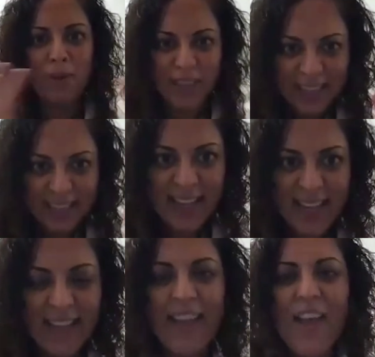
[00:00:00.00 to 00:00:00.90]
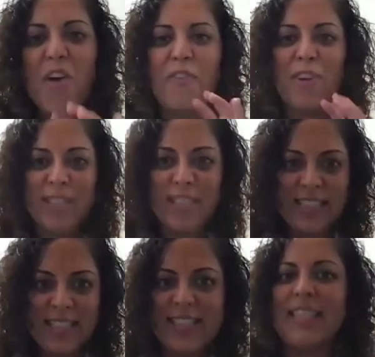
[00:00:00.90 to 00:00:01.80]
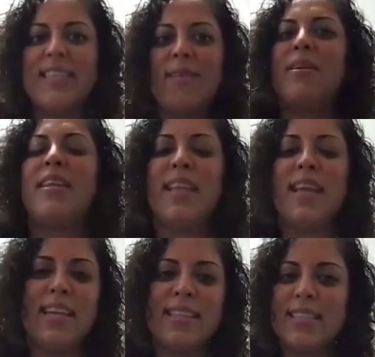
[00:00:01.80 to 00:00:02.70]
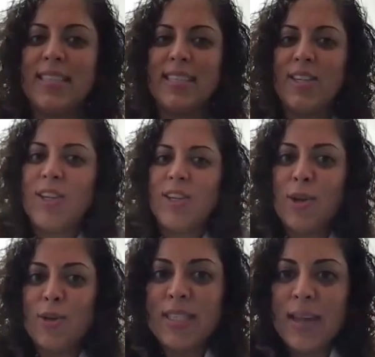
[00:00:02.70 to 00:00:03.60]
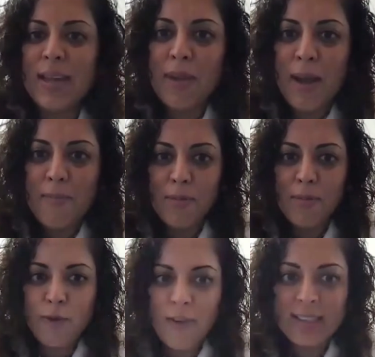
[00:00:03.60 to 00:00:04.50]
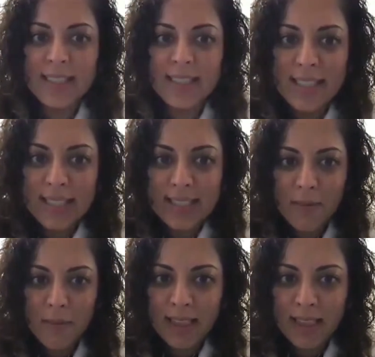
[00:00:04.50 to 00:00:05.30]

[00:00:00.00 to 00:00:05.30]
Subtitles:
candidate versus this is somebody that needs to, step it up and move on to systemic